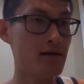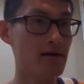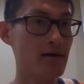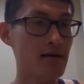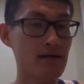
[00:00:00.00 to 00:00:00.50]

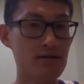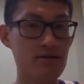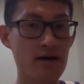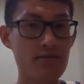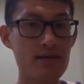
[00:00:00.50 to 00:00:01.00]
Yeah, so
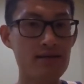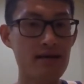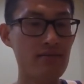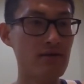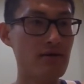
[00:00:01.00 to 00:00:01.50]
how many
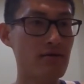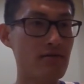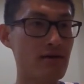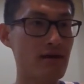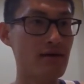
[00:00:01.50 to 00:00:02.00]
times,
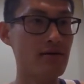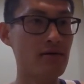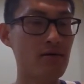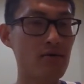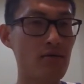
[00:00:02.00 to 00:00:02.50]
like,
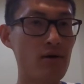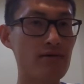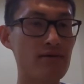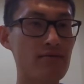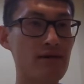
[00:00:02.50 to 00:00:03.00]

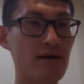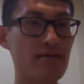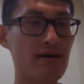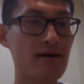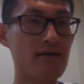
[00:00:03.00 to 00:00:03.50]
where's this
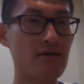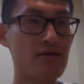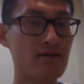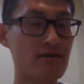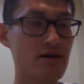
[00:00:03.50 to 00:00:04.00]
place at?
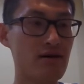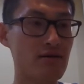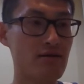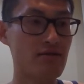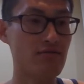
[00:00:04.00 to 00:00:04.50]
It's
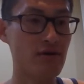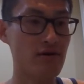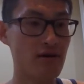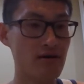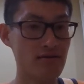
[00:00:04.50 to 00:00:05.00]
called,
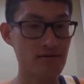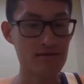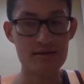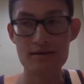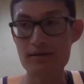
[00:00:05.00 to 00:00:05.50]
furlong
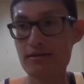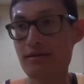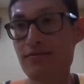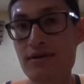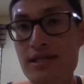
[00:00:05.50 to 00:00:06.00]

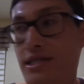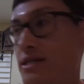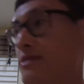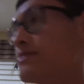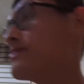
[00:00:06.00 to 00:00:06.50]
division.